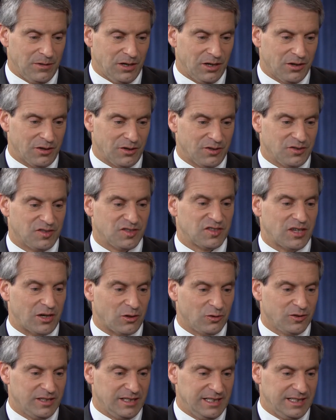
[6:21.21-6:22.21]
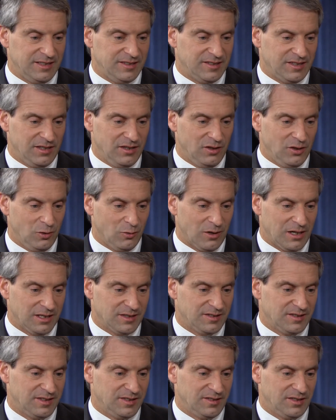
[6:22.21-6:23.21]
other subtleties and
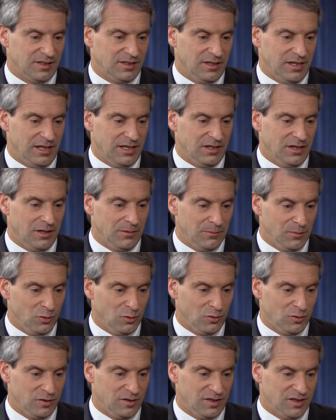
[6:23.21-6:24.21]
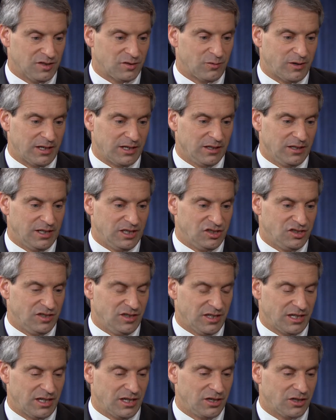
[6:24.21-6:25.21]
nuances in the mood dysregulation
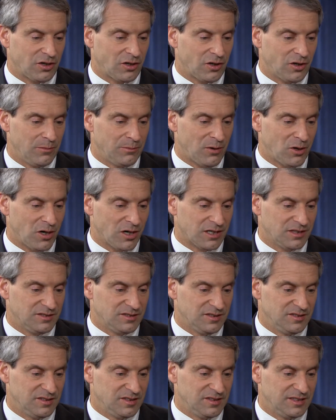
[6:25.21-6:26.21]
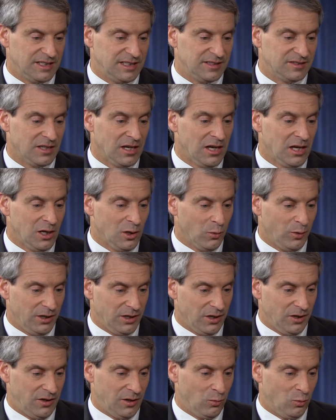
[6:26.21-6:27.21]
that can occur in Parkinson's disease. We
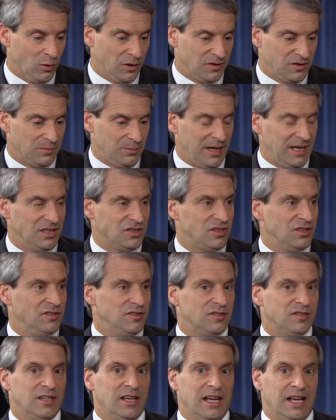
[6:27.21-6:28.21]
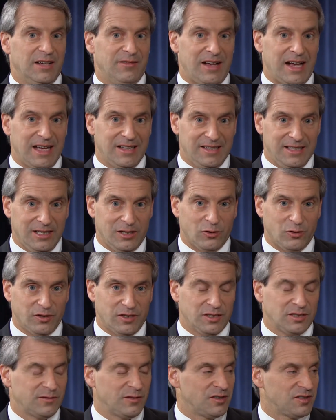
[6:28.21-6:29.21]
know that once patients have had the
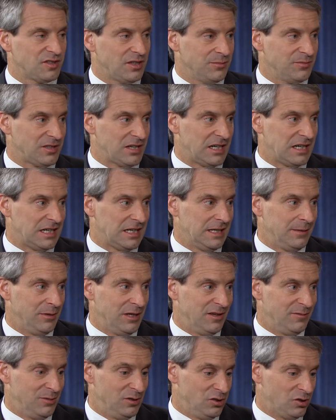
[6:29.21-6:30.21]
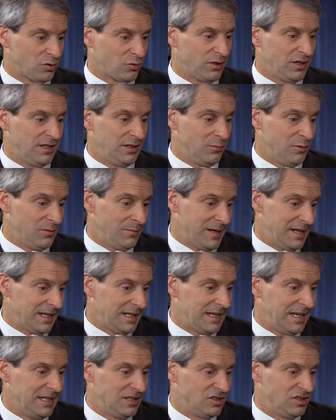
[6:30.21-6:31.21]
illness for some time and have been treated with
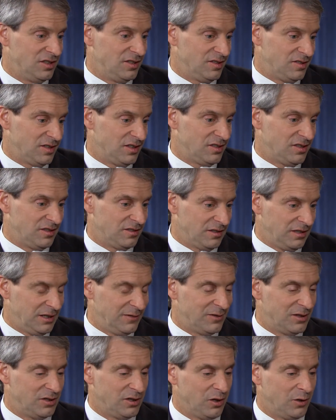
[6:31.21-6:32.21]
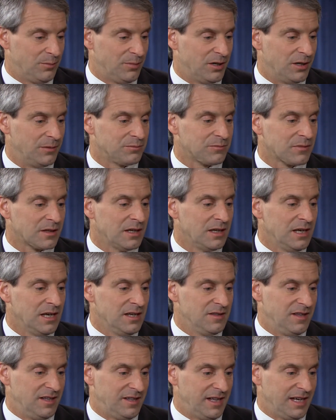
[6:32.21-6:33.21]
medications such as levodopa,
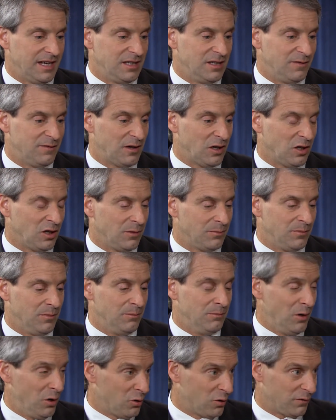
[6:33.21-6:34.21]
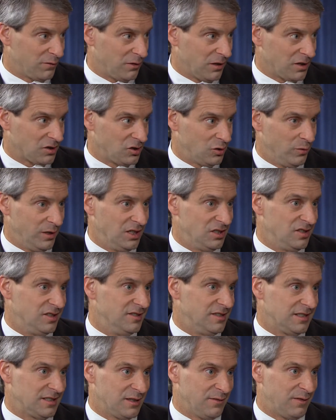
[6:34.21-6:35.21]
that they can develop motor
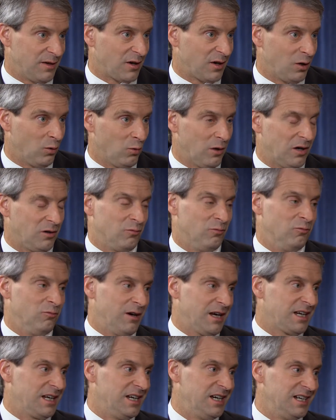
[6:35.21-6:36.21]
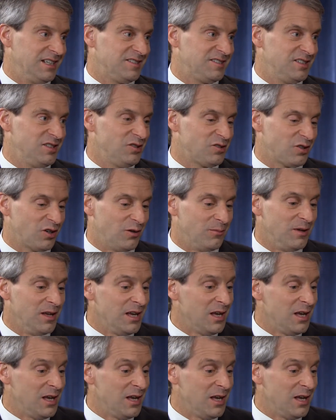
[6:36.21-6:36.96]
fluctuations. That's a very well recognized syndrome.